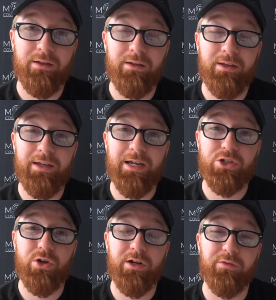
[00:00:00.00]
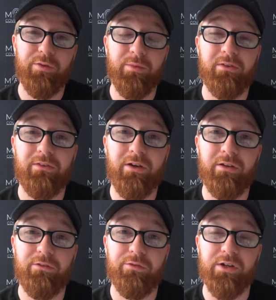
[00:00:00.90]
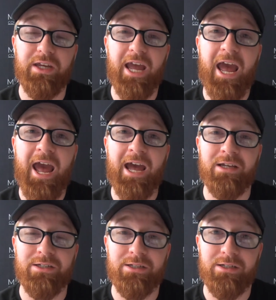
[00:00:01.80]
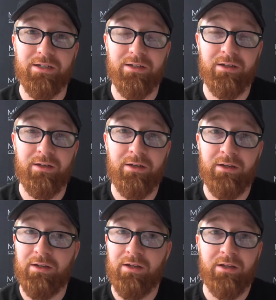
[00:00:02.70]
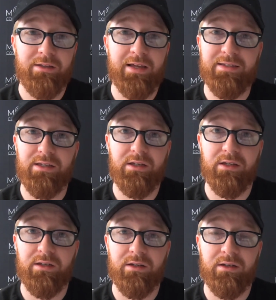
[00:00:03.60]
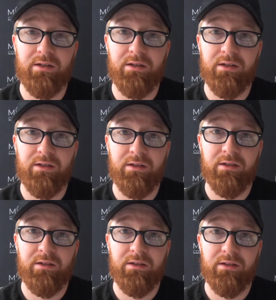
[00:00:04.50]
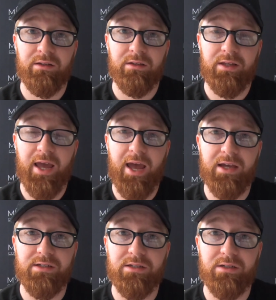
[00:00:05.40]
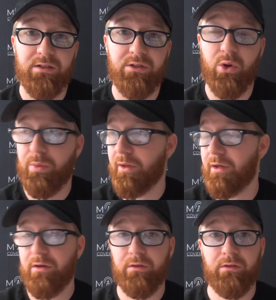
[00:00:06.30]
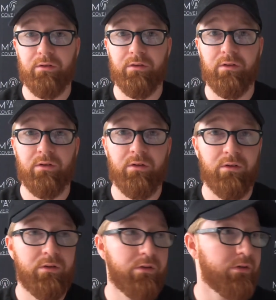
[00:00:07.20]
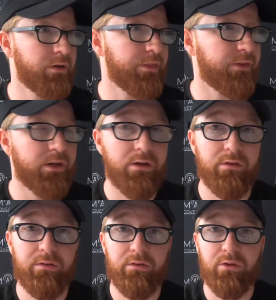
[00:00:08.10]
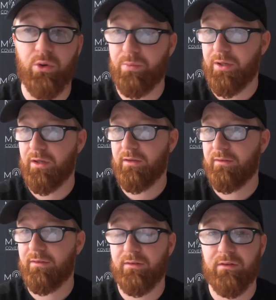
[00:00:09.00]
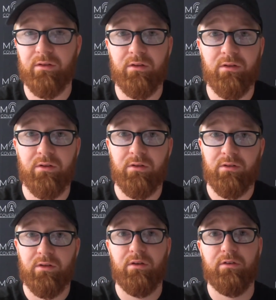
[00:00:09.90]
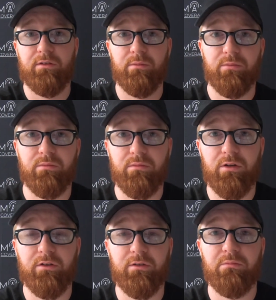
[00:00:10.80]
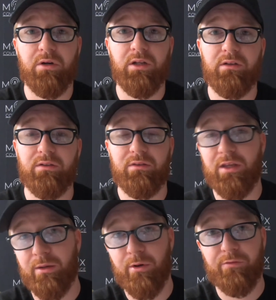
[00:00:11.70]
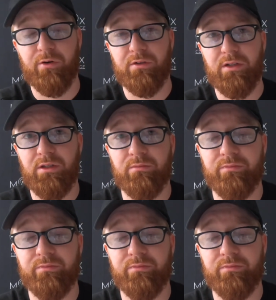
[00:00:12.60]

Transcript: He got traded from the Suns for cash. That's it. Cash. No players. Nothing else. No picks. Here's some money. Get him off our team.